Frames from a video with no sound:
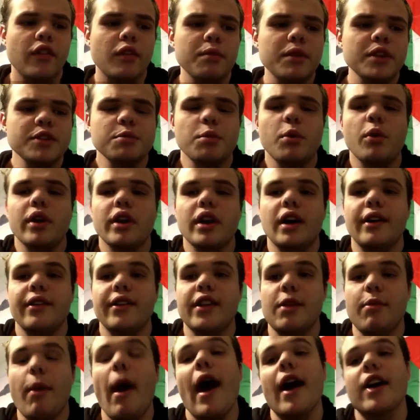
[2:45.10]
From this point on,
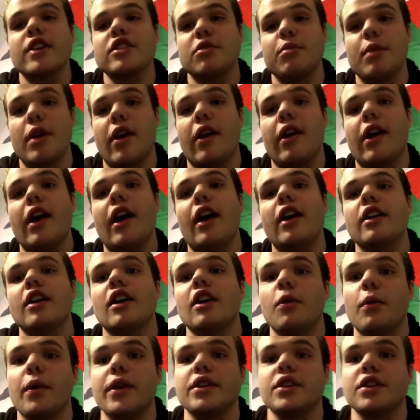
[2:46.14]
the Pax
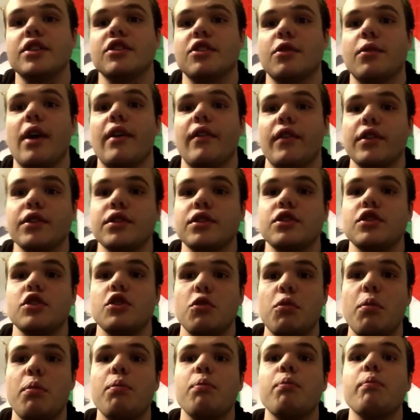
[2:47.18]
Americana, which is a reference
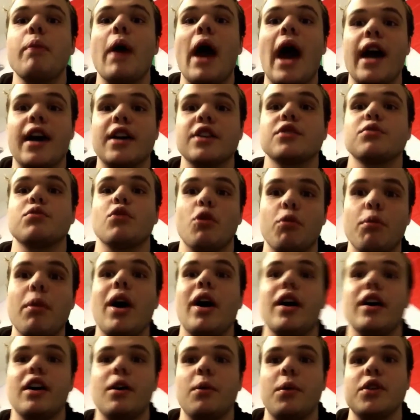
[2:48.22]
to Pax
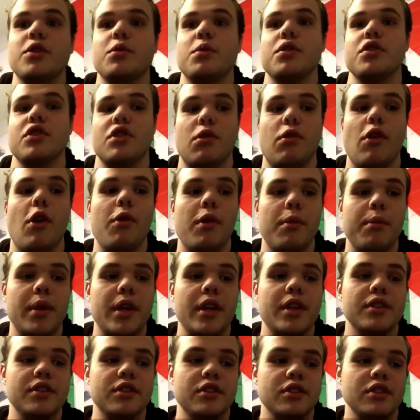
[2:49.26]
Romana, which was the Roman
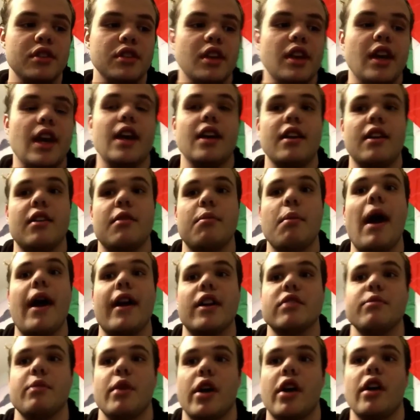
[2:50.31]
peace, and
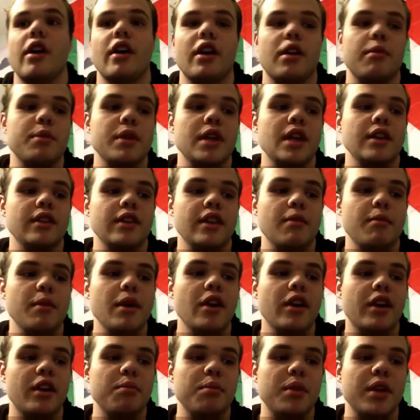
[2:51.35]
Pax Americana being the
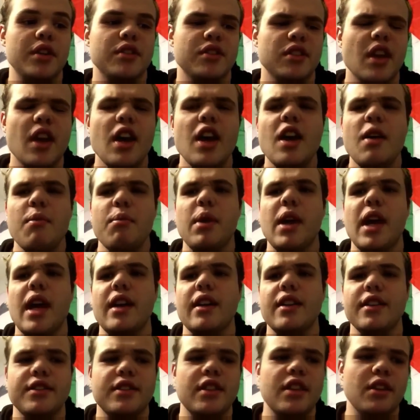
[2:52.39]
American peace, began
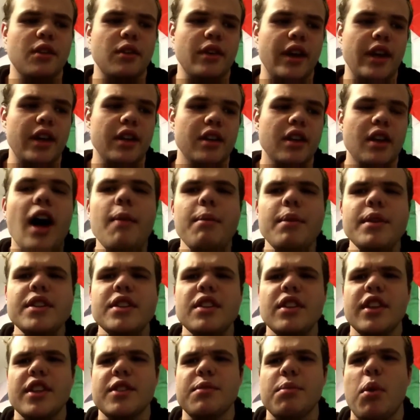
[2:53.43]
to disintegrate. Up
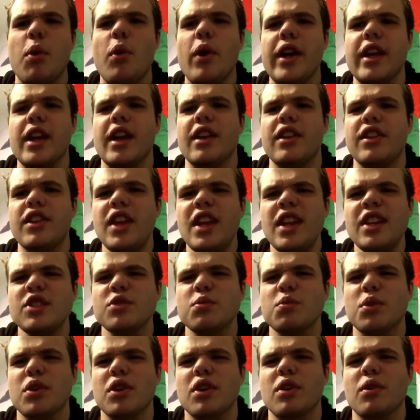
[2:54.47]
until this point, things
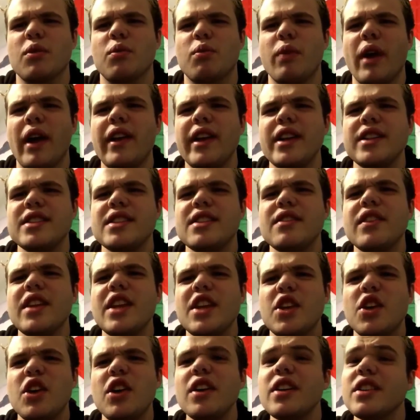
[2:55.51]
were relatively
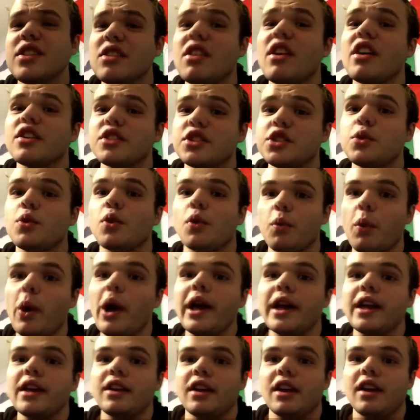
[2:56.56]
good as long as you were
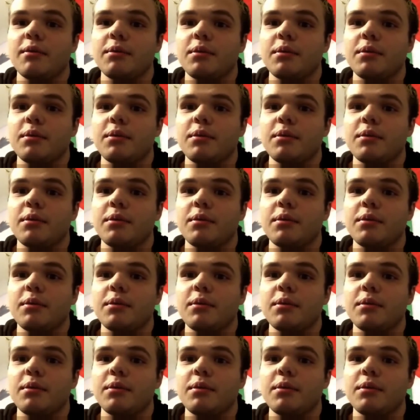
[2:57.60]
white.